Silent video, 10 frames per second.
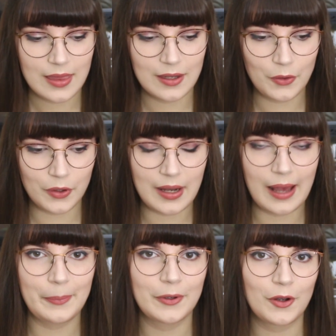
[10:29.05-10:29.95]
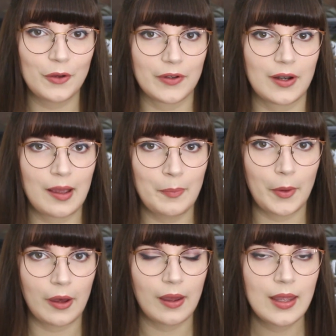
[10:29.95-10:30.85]
They're not going to happen overnight,
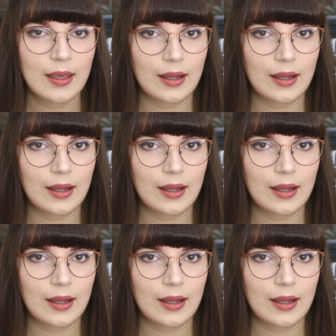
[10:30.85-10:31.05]
but